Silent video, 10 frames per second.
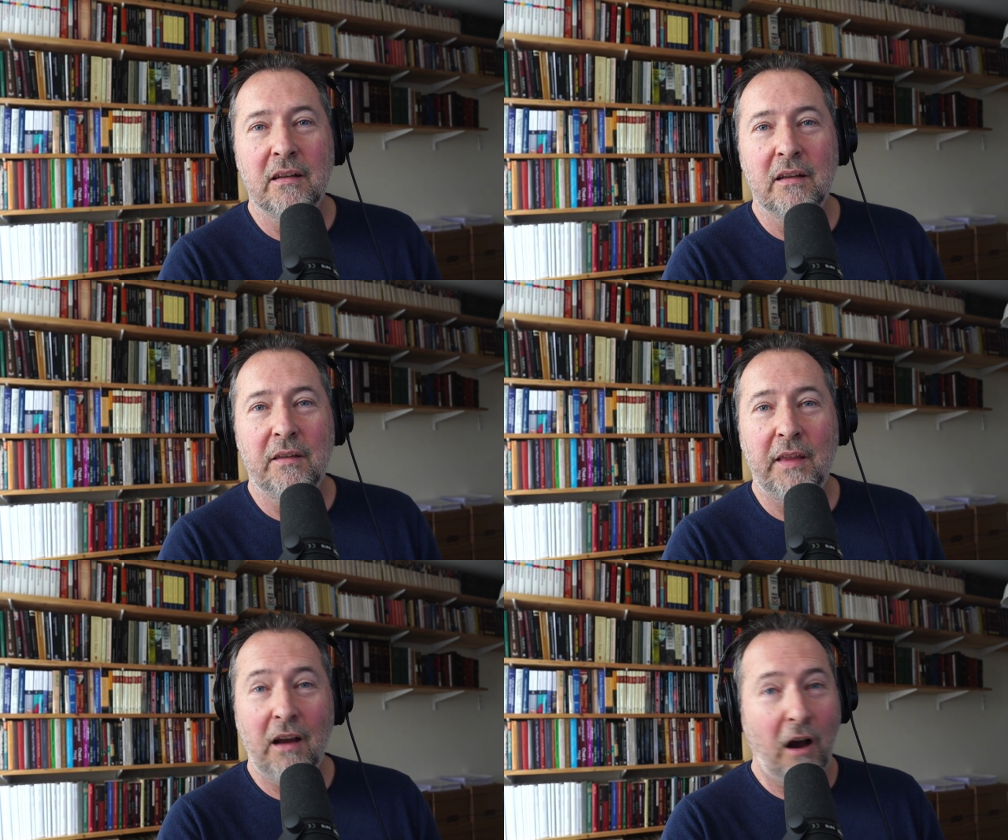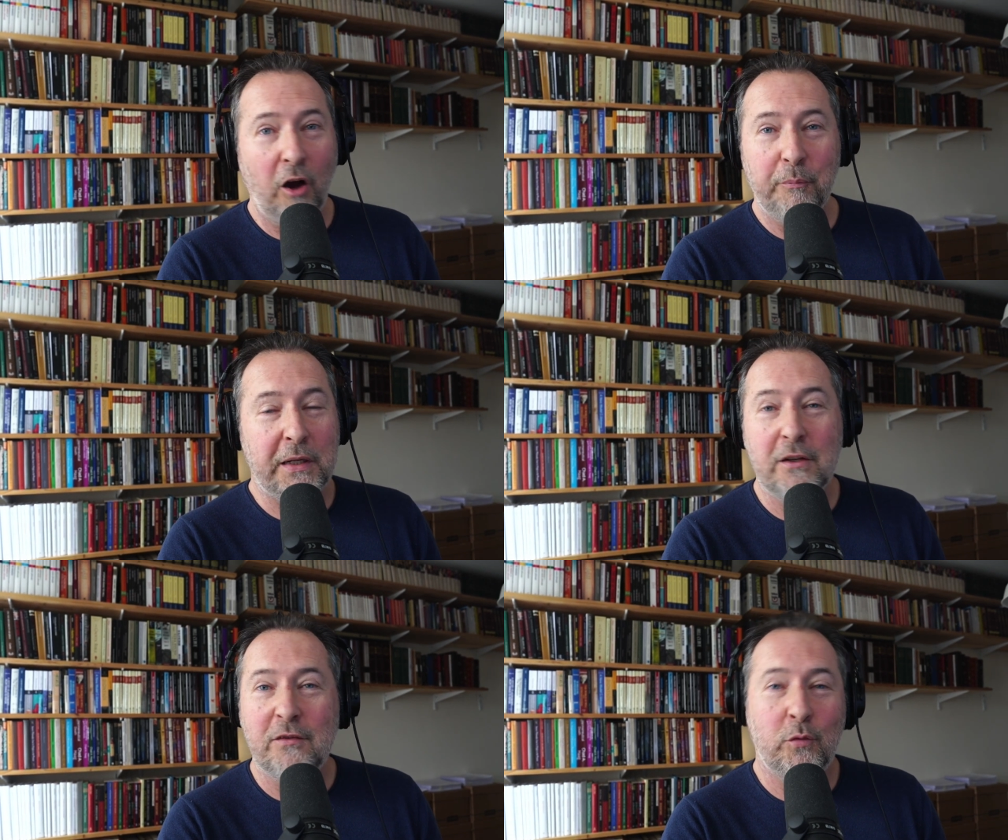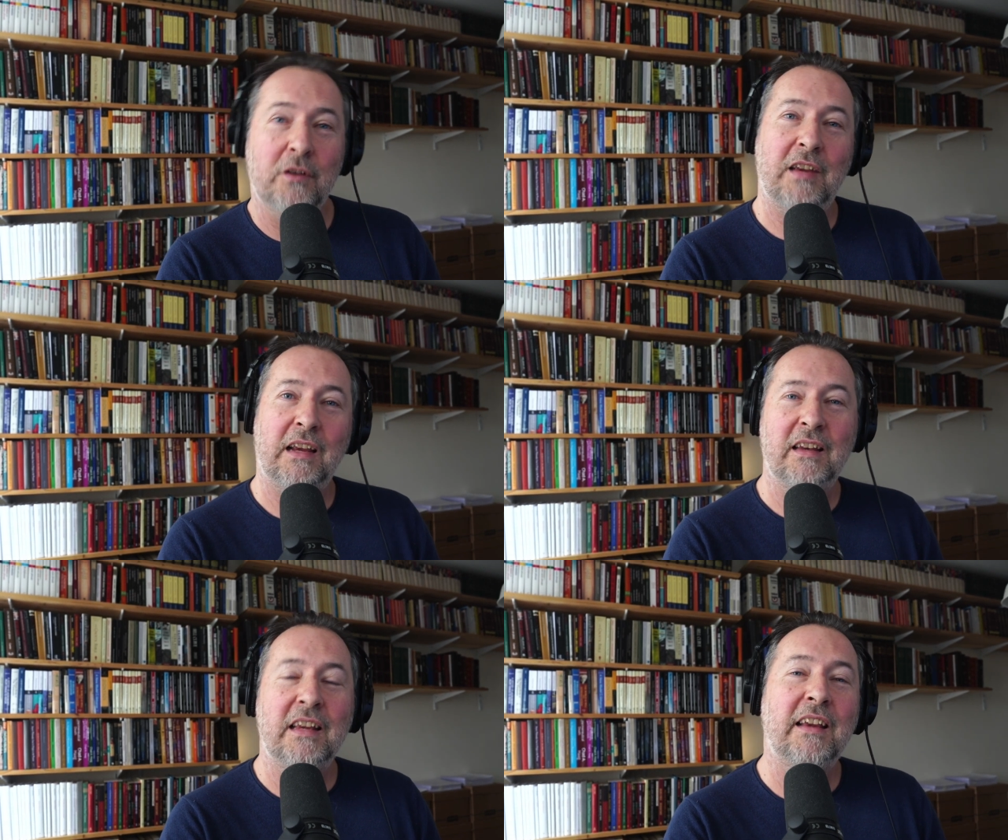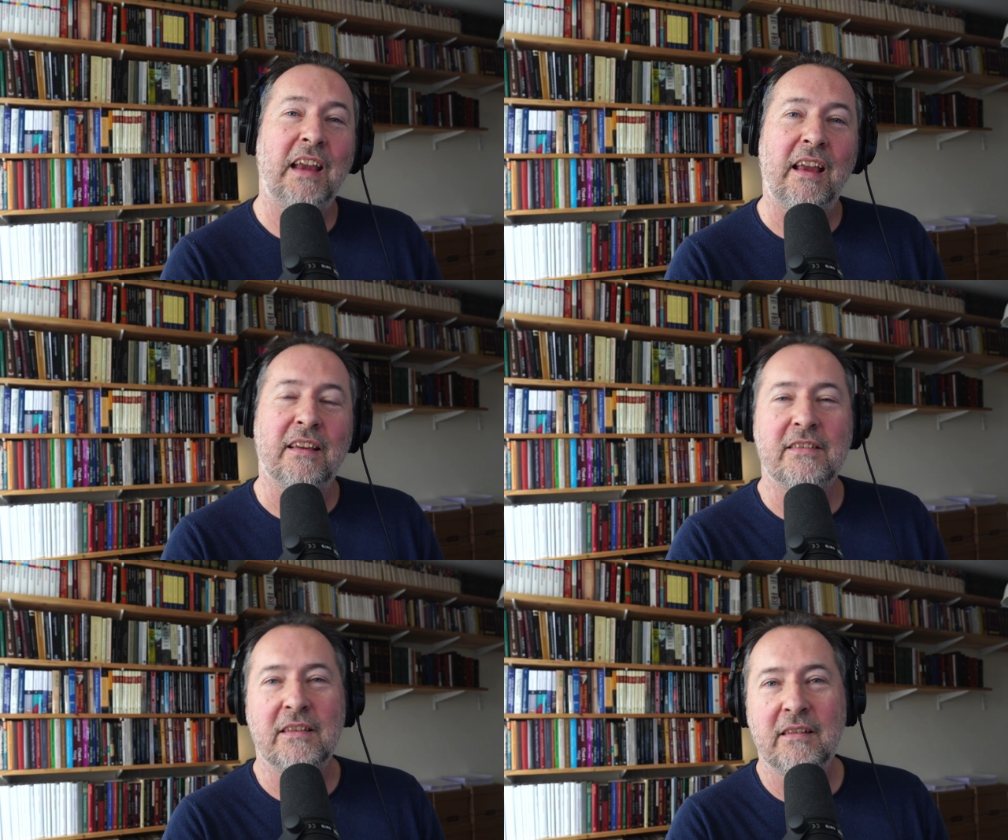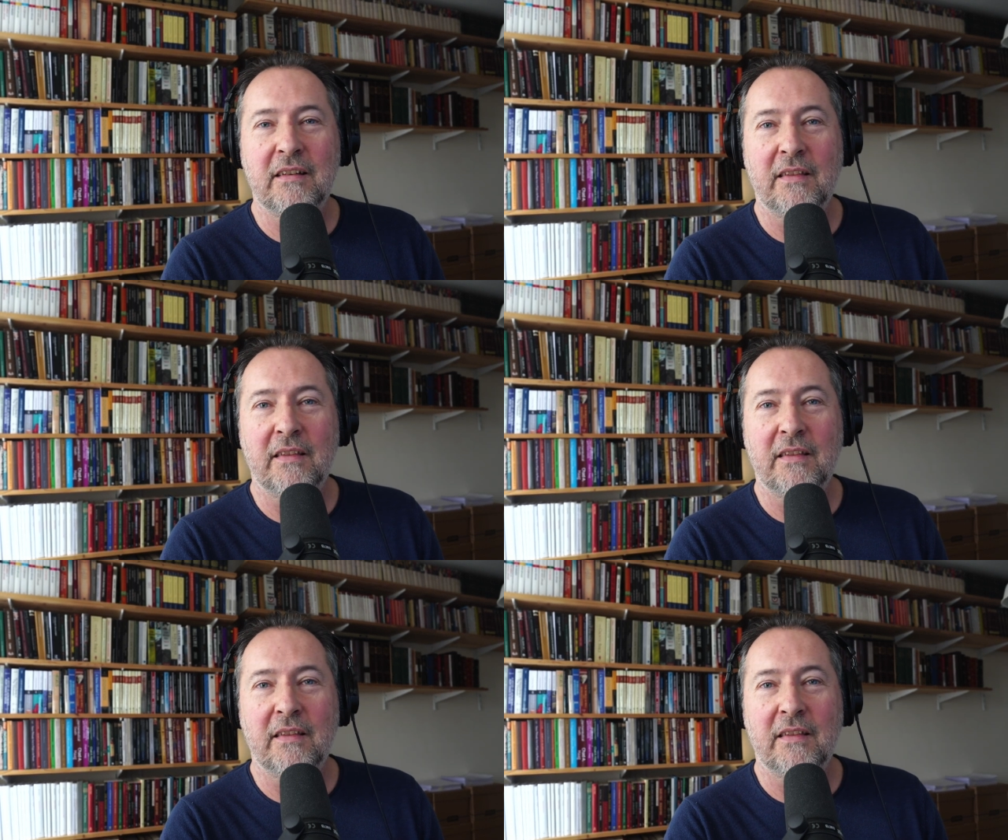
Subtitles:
They are because of what technique is.